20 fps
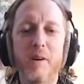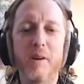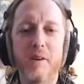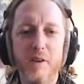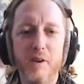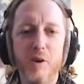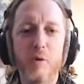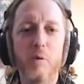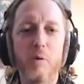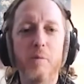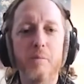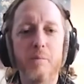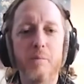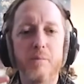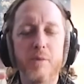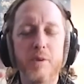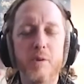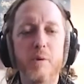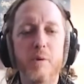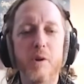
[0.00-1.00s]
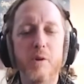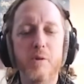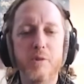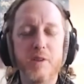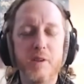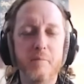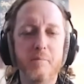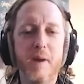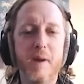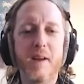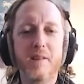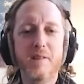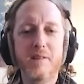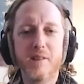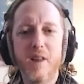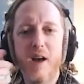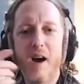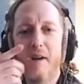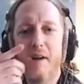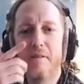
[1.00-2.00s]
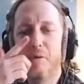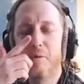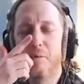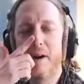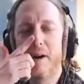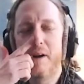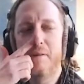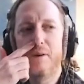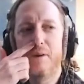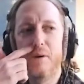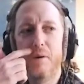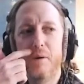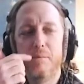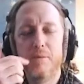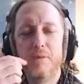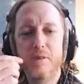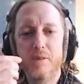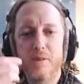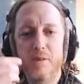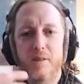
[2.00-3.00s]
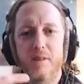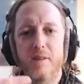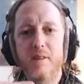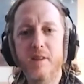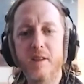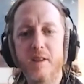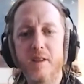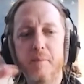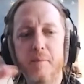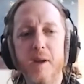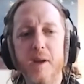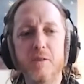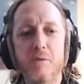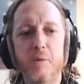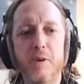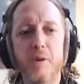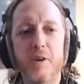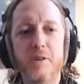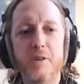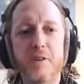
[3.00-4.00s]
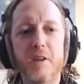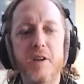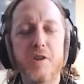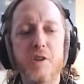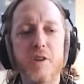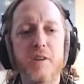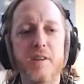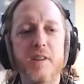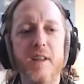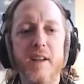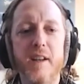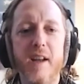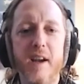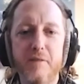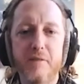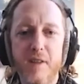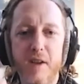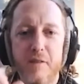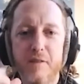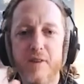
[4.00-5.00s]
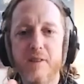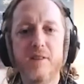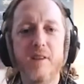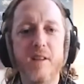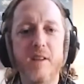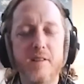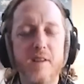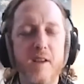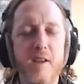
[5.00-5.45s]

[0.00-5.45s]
you know when you would go see bands live or whatever. Yeah, these bands would audition; they'd have to have cassette